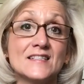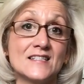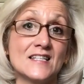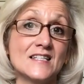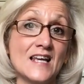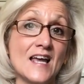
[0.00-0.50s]

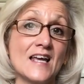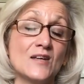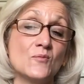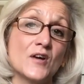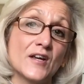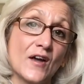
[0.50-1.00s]
today
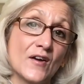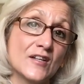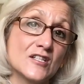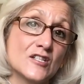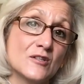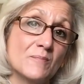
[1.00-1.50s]
we're going
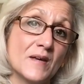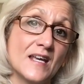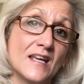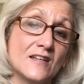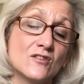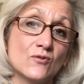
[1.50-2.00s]
to
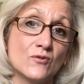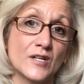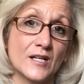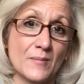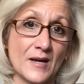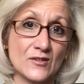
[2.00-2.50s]
be talking
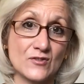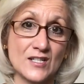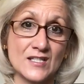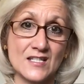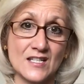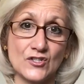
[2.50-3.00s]
about
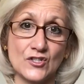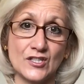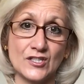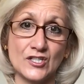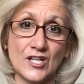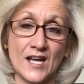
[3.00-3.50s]
transition
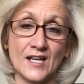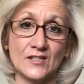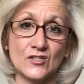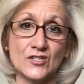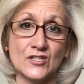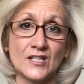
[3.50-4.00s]
and
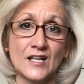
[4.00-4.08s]
change.